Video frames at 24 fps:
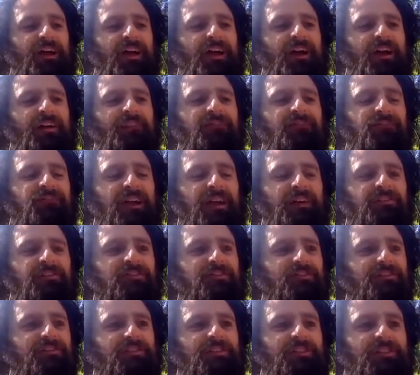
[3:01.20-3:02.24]

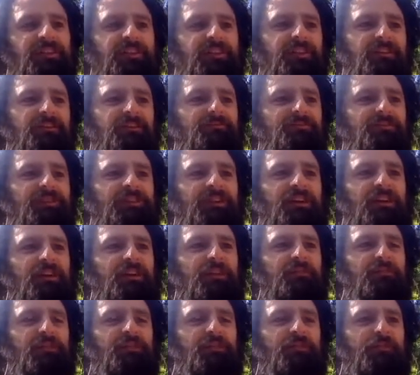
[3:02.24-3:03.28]
eventually,
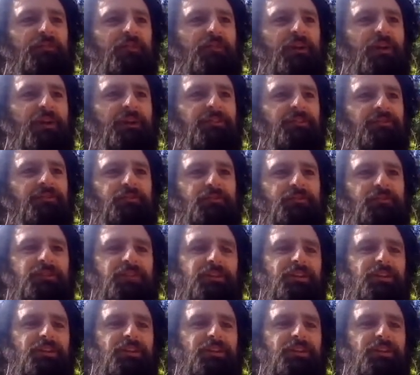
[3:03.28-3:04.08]
before I knew it,